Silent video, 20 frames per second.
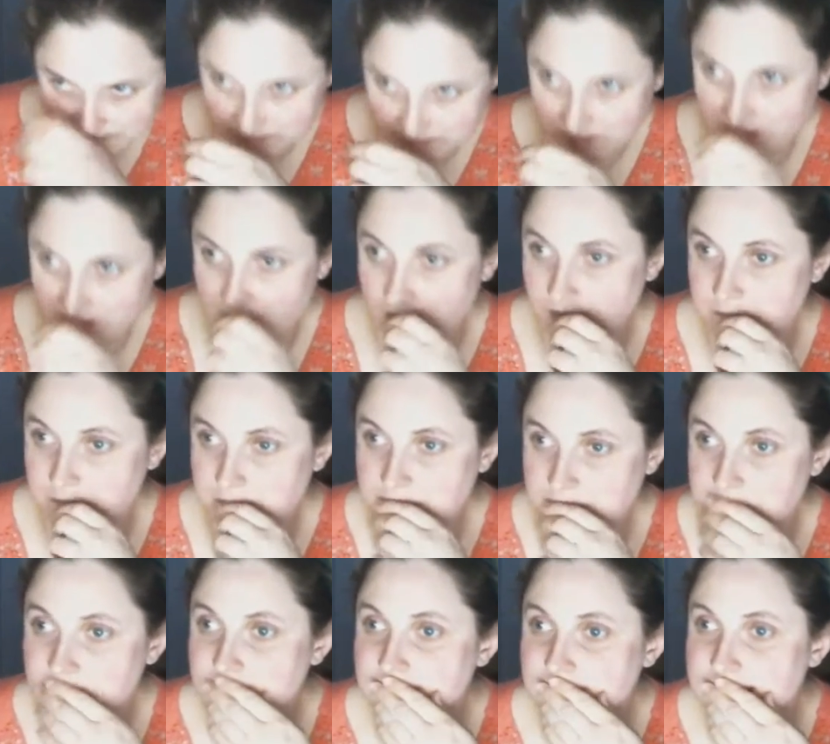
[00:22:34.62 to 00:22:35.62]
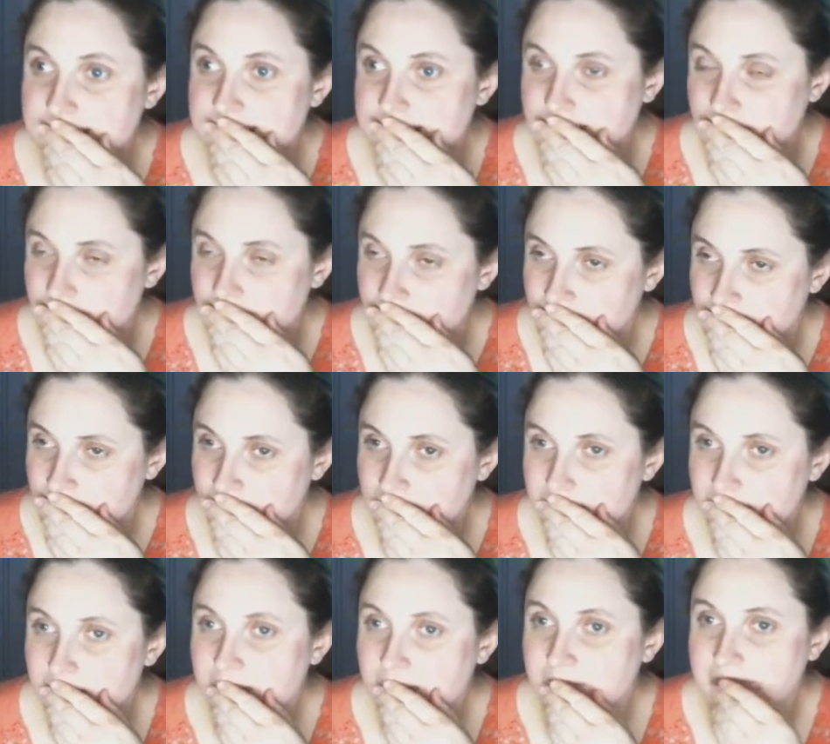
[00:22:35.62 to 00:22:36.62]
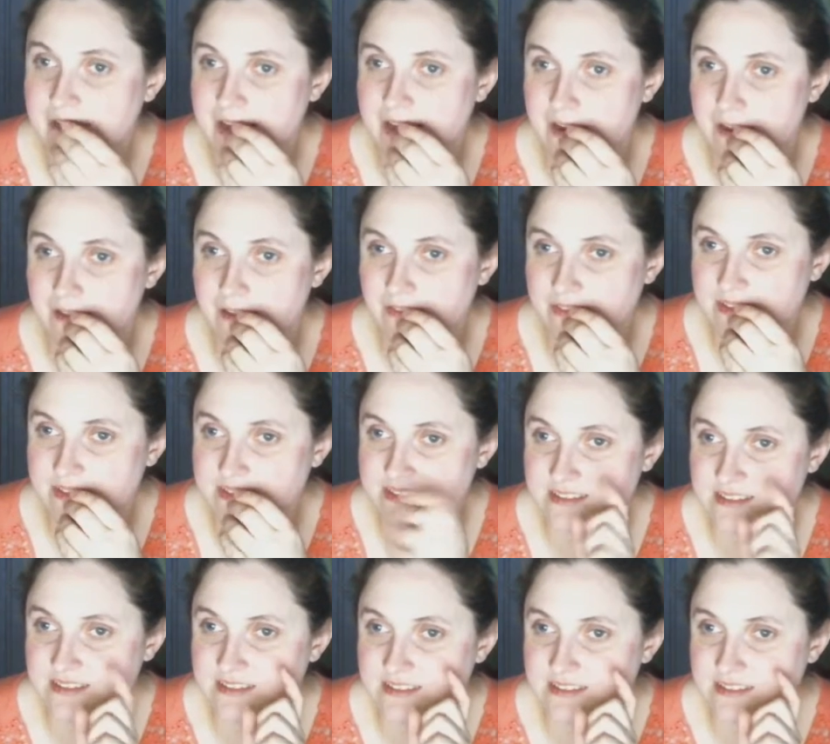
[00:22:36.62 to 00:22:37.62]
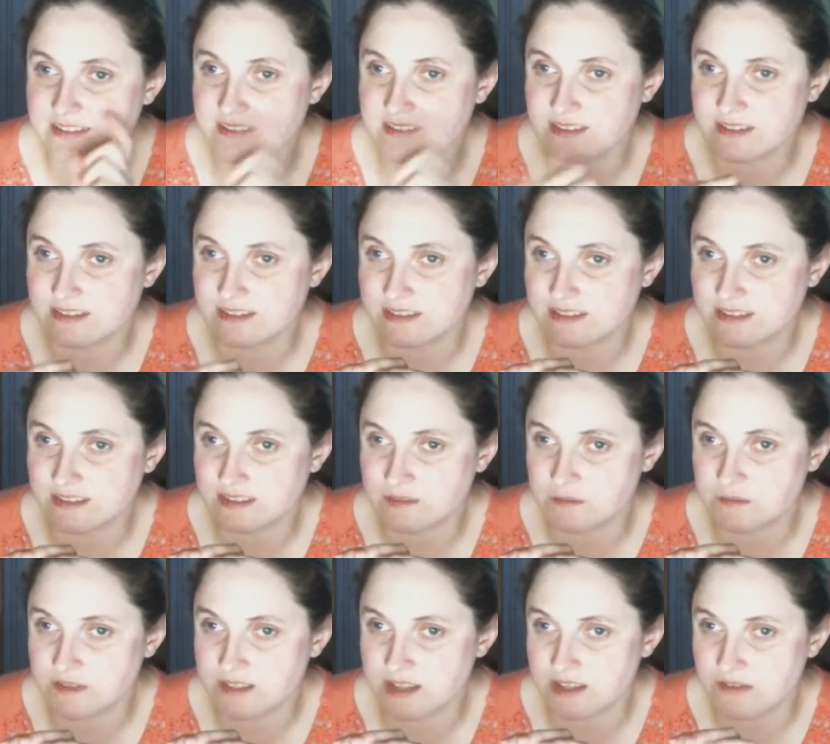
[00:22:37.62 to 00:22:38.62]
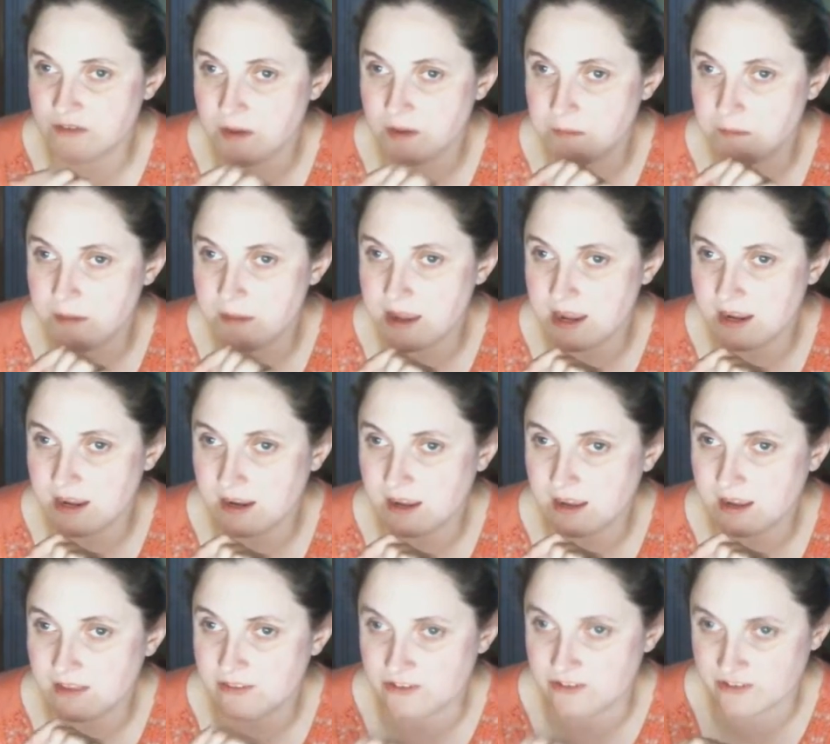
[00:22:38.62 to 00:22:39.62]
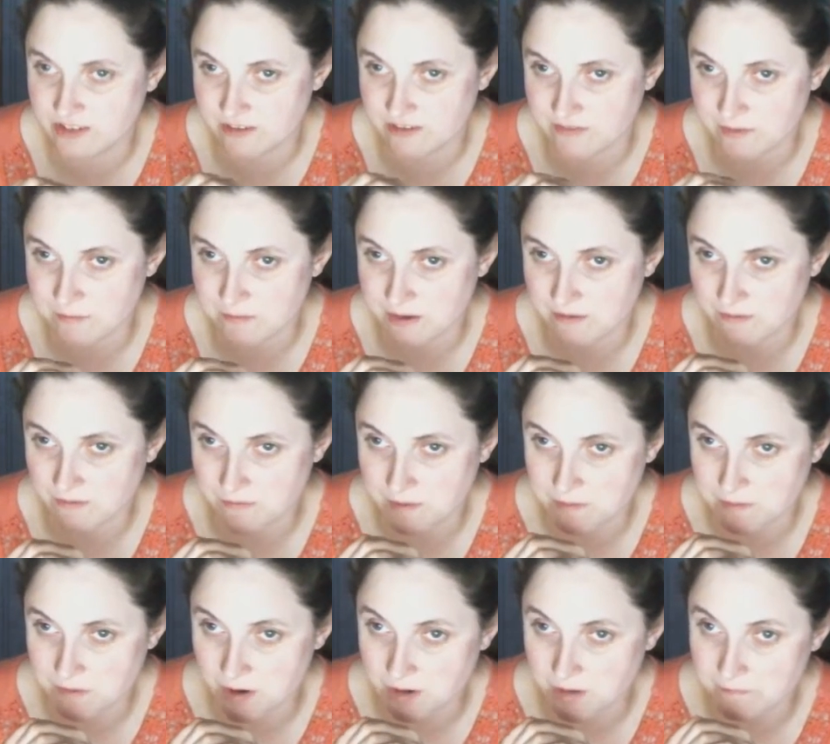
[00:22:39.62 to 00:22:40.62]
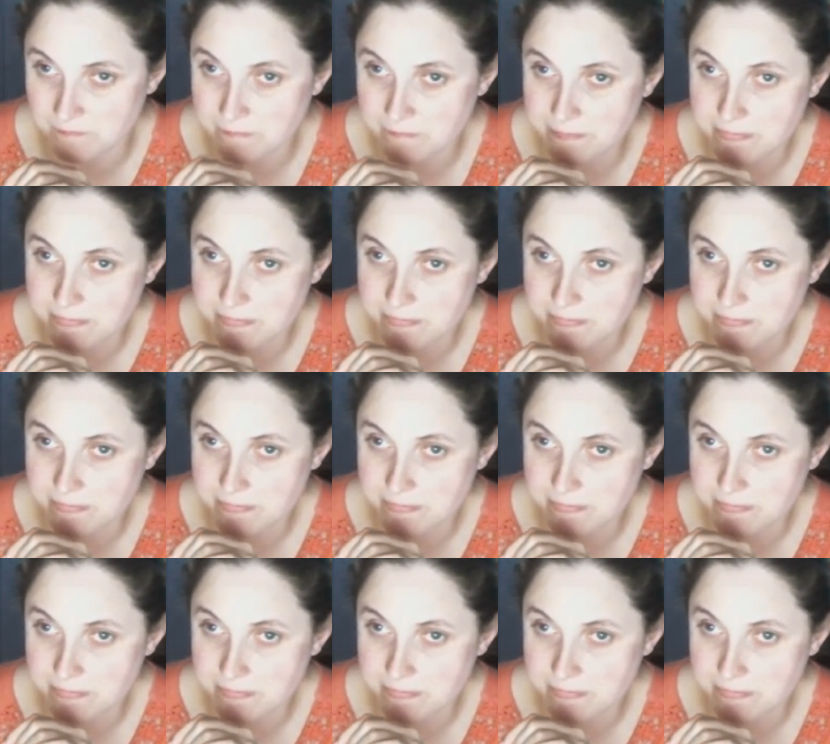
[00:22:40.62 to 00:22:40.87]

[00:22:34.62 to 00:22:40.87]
called Memory Lane. And then this is some stuff I made, other stuff I made for my mom.